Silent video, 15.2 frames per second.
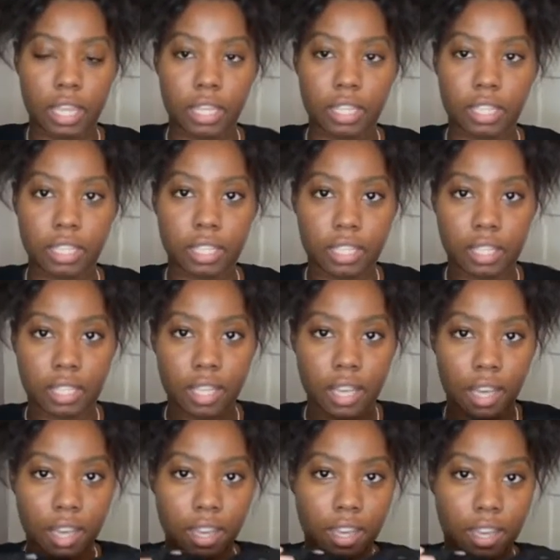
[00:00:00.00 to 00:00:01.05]
this
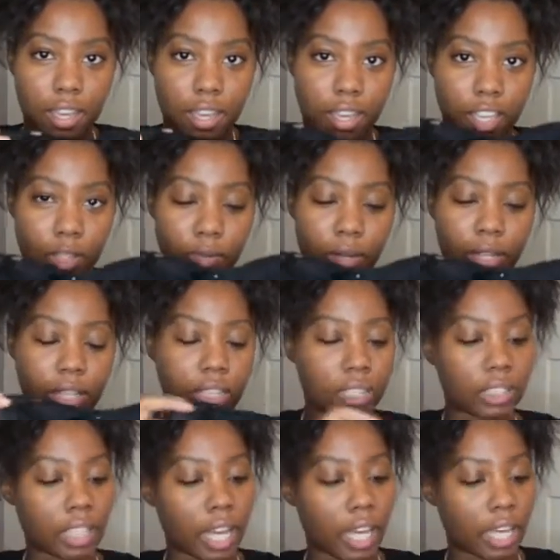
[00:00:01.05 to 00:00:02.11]
is what it
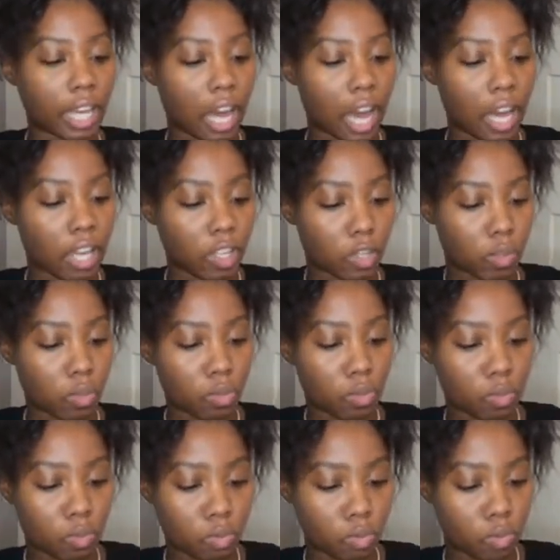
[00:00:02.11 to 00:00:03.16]
looks like. I
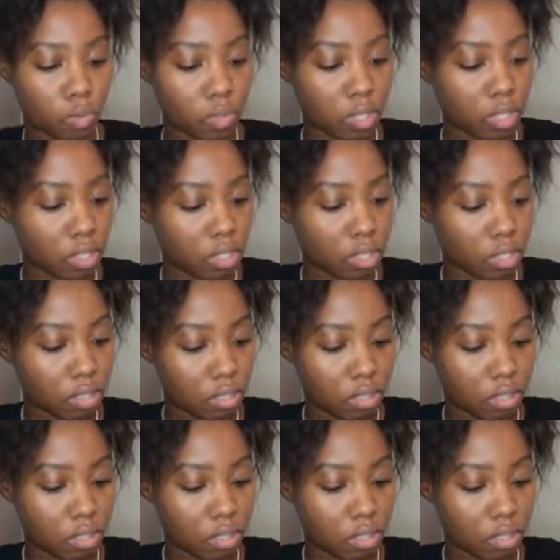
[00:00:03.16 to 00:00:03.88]
used